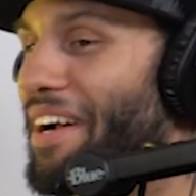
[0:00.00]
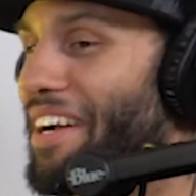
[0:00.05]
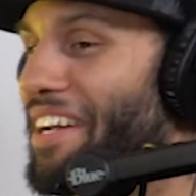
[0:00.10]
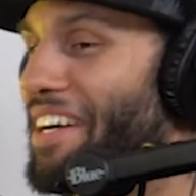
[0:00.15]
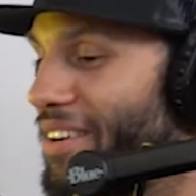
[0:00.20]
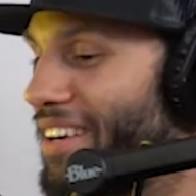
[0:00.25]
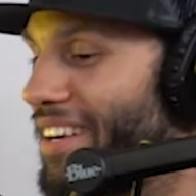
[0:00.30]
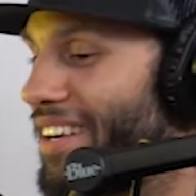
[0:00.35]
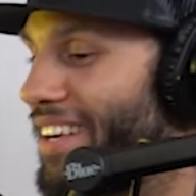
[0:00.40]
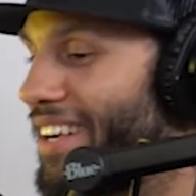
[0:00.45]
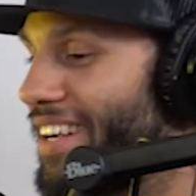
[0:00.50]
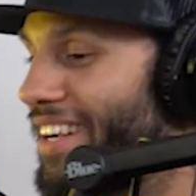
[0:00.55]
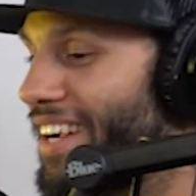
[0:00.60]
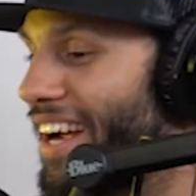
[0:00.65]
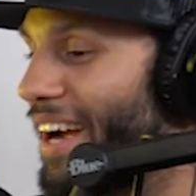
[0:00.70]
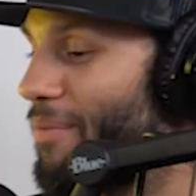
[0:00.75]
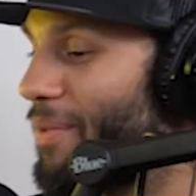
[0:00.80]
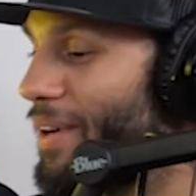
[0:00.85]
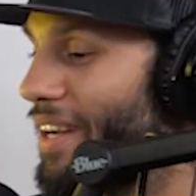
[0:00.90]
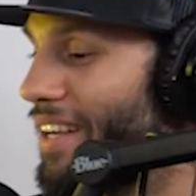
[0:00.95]
So,
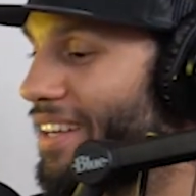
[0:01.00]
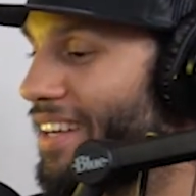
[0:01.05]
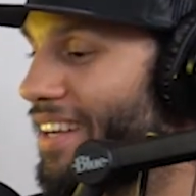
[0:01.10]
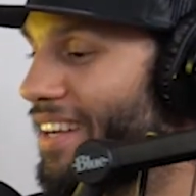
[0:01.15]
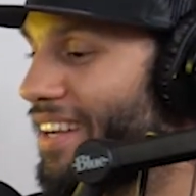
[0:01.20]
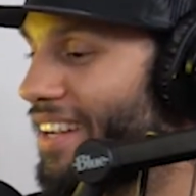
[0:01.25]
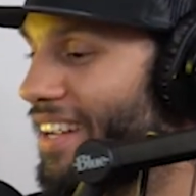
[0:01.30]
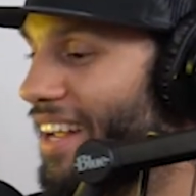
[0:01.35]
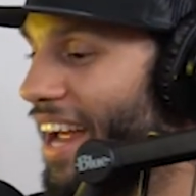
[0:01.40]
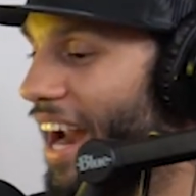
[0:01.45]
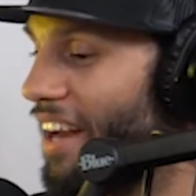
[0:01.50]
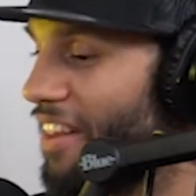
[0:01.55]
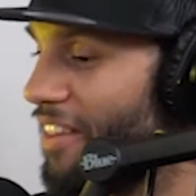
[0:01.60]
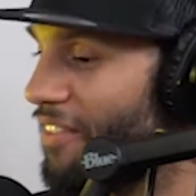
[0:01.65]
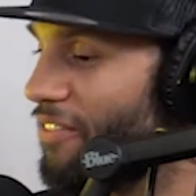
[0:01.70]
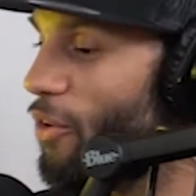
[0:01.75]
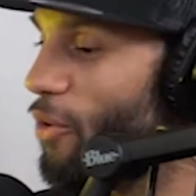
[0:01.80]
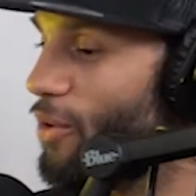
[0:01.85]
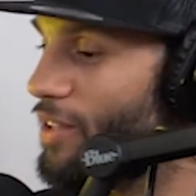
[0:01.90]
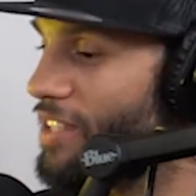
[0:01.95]
but
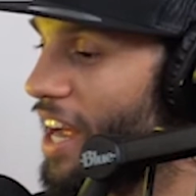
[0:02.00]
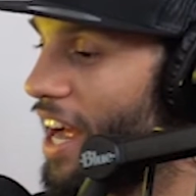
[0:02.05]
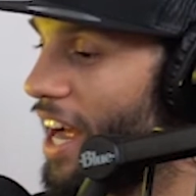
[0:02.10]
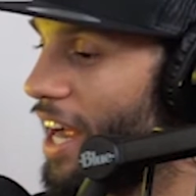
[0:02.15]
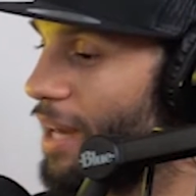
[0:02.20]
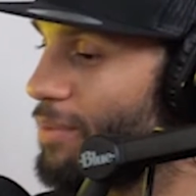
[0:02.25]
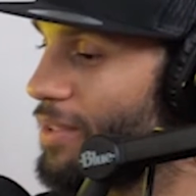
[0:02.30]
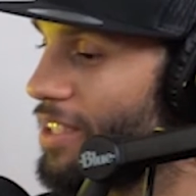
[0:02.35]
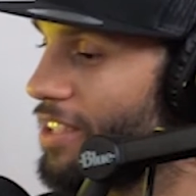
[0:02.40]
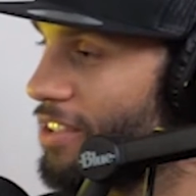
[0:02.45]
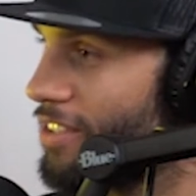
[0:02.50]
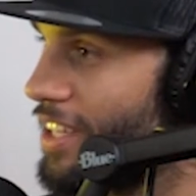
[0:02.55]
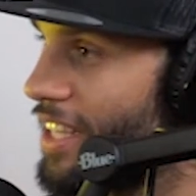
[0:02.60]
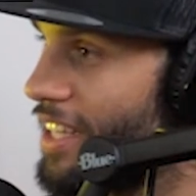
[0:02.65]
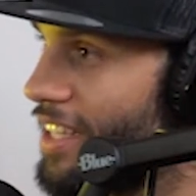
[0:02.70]
out of the 4 times,